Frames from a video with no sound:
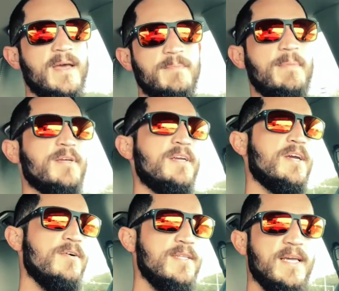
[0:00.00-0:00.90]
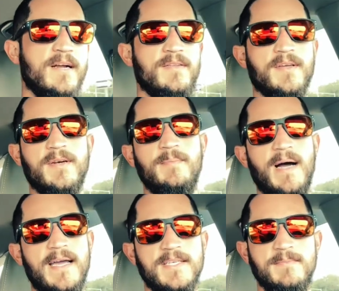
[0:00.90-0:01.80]
people are going to go in there, they're going to
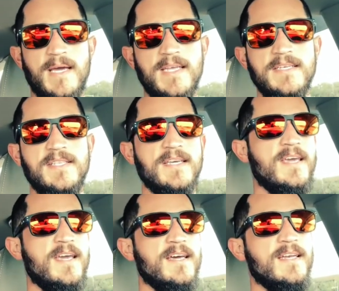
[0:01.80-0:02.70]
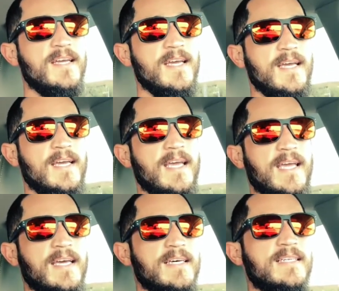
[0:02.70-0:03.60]
buy as many as they can,
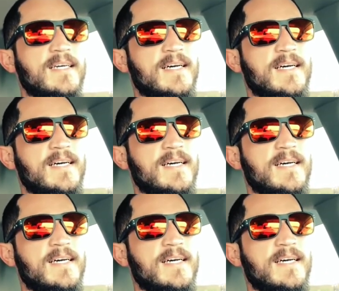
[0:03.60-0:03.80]
and